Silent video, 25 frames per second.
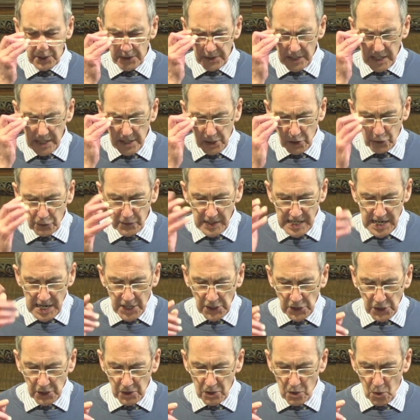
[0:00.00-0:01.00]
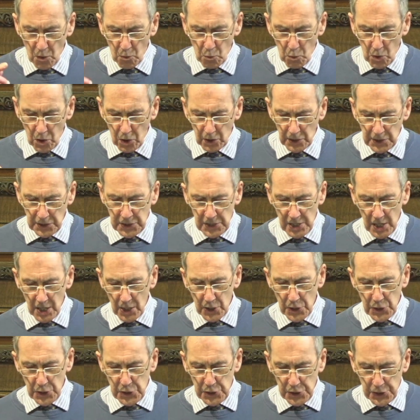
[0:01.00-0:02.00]
The creation was
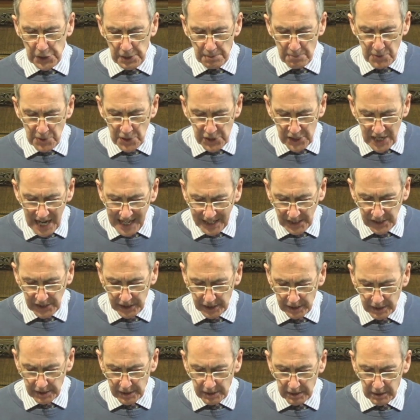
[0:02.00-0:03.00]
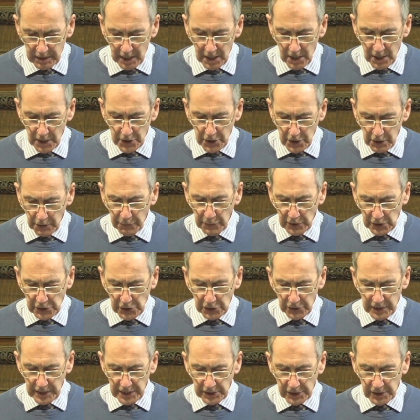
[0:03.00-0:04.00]
subjected to
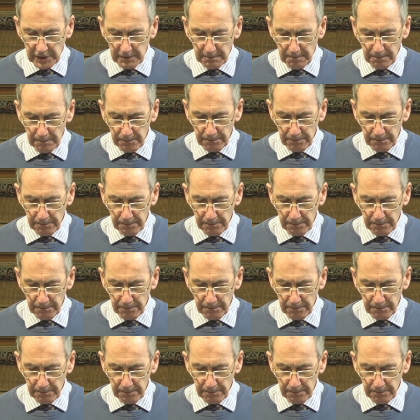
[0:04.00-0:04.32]
frustration,